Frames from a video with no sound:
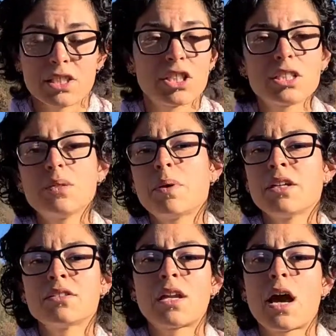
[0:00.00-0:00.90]
It just
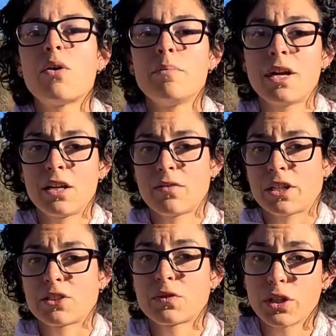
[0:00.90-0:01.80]
depends on how it
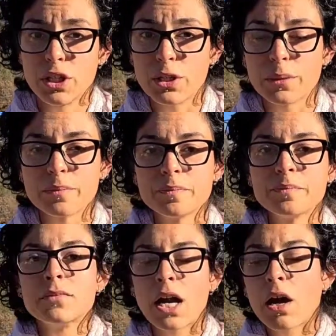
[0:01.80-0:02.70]
manifests for you.
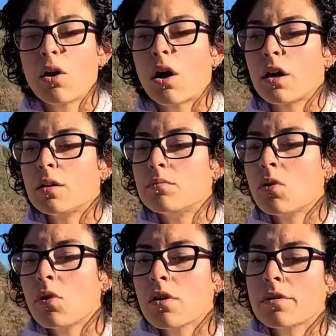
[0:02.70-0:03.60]
Now, on a
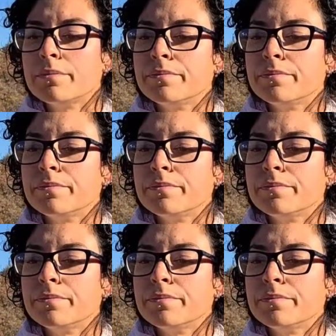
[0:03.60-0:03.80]
more